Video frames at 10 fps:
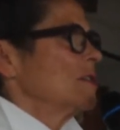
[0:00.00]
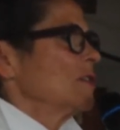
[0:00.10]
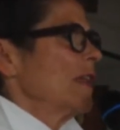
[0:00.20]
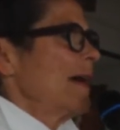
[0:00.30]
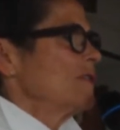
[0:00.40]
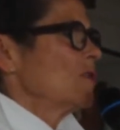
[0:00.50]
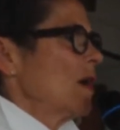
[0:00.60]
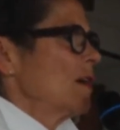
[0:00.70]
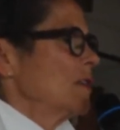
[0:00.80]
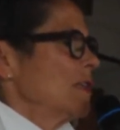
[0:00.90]
to laugh so
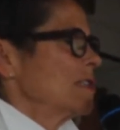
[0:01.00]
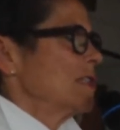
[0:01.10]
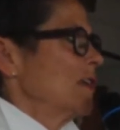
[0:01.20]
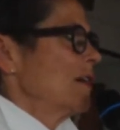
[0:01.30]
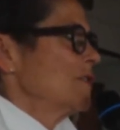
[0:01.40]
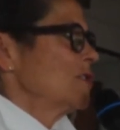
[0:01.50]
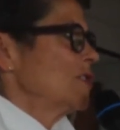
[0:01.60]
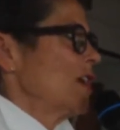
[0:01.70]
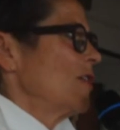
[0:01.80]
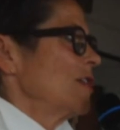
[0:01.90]
hard that he slid off his
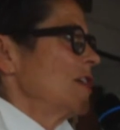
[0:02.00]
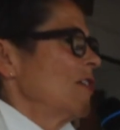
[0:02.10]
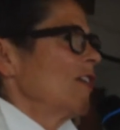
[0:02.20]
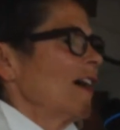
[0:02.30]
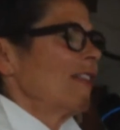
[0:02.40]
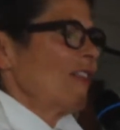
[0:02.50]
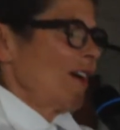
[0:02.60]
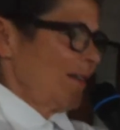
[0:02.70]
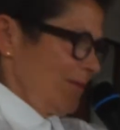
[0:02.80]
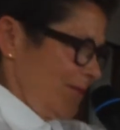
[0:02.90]
chair at dinner, I
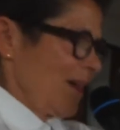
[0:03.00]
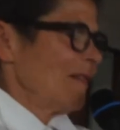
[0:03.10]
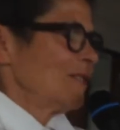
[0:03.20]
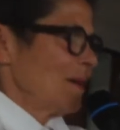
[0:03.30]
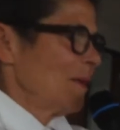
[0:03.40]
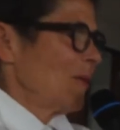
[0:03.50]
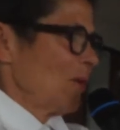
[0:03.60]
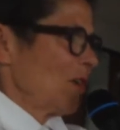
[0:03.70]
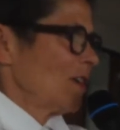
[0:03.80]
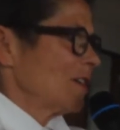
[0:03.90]
thought, I've done my
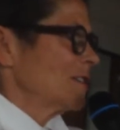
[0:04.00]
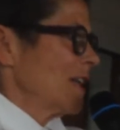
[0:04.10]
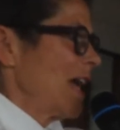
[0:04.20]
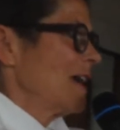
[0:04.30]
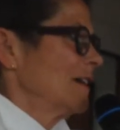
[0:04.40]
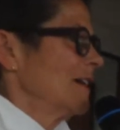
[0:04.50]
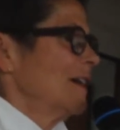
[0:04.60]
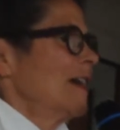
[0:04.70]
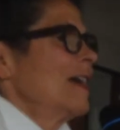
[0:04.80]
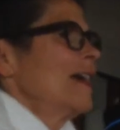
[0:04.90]
work.
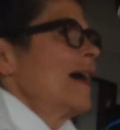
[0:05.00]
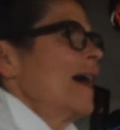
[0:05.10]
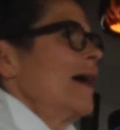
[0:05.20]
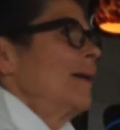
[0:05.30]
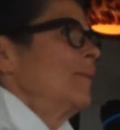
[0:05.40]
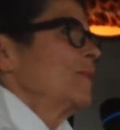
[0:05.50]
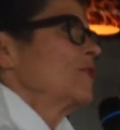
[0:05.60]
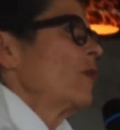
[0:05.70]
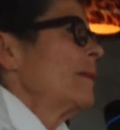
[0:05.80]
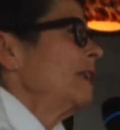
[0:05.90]

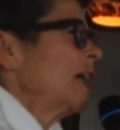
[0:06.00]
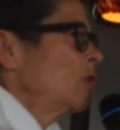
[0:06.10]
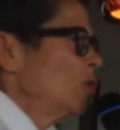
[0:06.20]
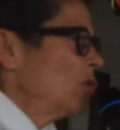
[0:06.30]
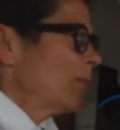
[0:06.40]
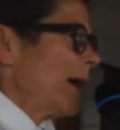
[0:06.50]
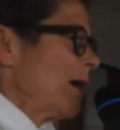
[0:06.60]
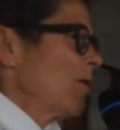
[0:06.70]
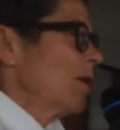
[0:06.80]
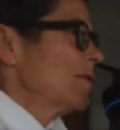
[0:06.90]
I knew the
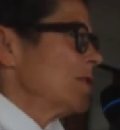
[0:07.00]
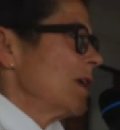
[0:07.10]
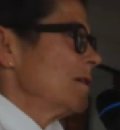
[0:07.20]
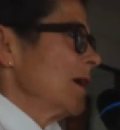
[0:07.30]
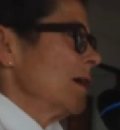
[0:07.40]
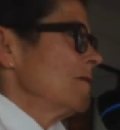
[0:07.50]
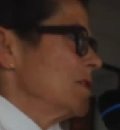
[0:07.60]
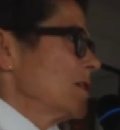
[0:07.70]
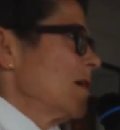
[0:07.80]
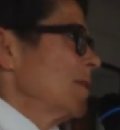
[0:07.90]
power of that kind of
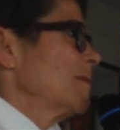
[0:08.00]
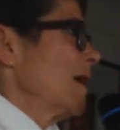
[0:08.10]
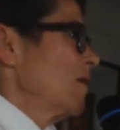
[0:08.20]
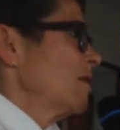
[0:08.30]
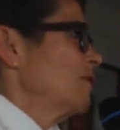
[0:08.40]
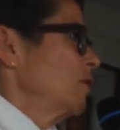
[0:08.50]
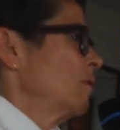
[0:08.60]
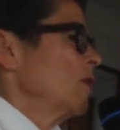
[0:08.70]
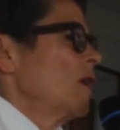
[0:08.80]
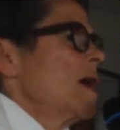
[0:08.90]
disarming power of
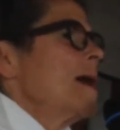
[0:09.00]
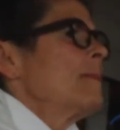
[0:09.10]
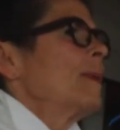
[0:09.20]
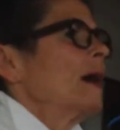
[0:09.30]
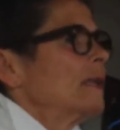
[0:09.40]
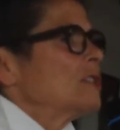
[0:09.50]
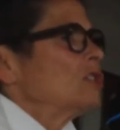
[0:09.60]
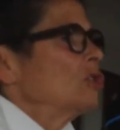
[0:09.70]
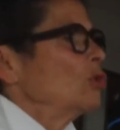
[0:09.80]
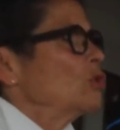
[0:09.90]
humor. But
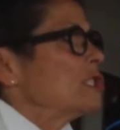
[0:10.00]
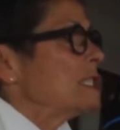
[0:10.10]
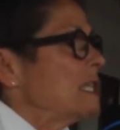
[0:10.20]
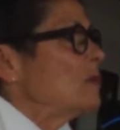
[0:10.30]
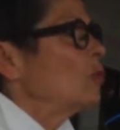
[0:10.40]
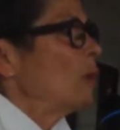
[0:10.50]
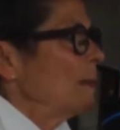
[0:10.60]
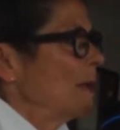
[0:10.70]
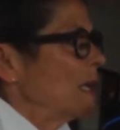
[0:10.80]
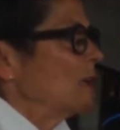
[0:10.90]
to see
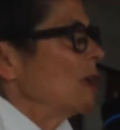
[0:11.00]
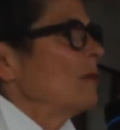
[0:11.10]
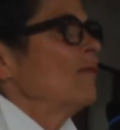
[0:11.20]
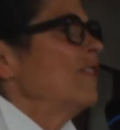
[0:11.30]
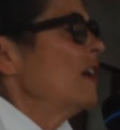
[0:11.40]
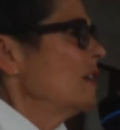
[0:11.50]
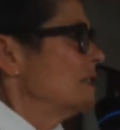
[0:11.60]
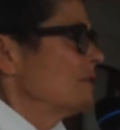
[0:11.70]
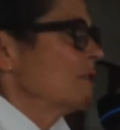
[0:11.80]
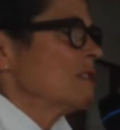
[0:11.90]
women in very
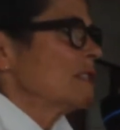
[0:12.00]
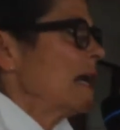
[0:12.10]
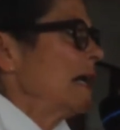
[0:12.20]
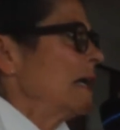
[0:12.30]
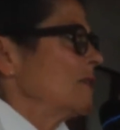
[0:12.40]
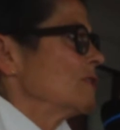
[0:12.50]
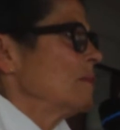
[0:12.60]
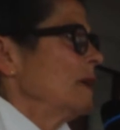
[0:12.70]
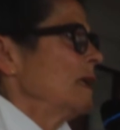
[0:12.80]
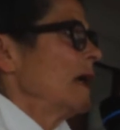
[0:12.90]
different styles,
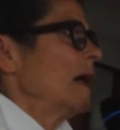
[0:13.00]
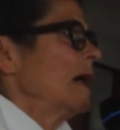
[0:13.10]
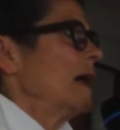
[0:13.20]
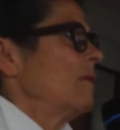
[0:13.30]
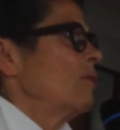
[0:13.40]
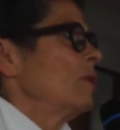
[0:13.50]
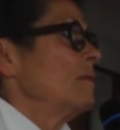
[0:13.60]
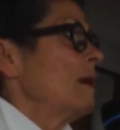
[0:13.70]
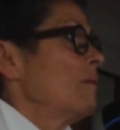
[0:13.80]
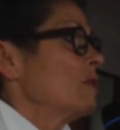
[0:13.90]
I
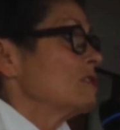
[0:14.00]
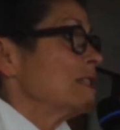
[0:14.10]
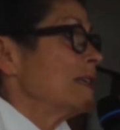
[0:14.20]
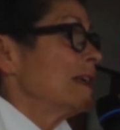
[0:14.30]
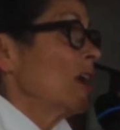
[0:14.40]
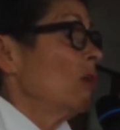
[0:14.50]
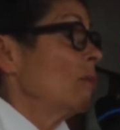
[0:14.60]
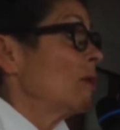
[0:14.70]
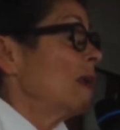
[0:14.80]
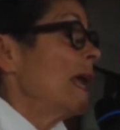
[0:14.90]
remember seeing Carol
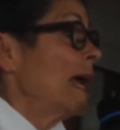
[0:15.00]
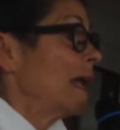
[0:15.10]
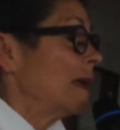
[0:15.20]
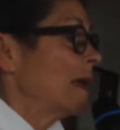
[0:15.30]
Burnett